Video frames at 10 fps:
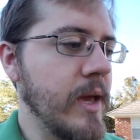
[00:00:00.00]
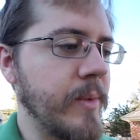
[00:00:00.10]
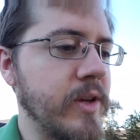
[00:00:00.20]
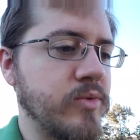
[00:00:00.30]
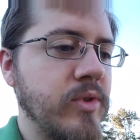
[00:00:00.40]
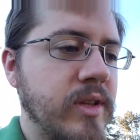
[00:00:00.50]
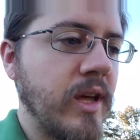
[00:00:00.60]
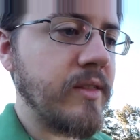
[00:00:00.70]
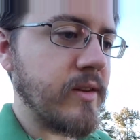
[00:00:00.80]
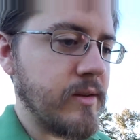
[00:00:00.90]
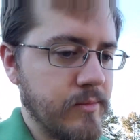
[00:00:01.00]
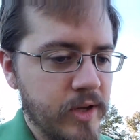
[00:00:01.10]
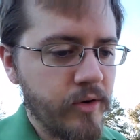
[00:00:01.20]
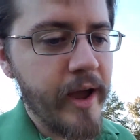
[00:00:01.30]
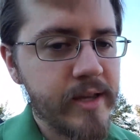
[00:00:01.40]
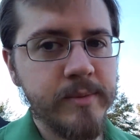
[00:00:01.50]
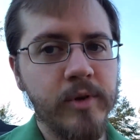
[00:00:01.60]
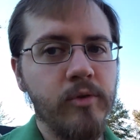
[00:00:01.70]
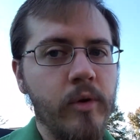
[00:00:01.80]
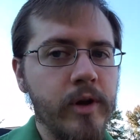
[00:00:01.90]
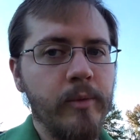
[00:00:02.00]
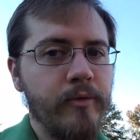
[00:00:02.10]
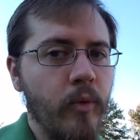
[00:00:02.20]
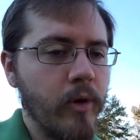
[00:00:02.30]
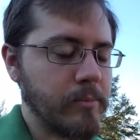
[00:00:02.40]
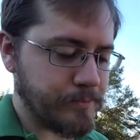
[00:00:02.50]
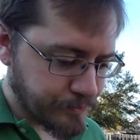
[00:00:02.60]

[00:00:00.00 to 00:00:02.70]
because really nothing but grass has been growing here before.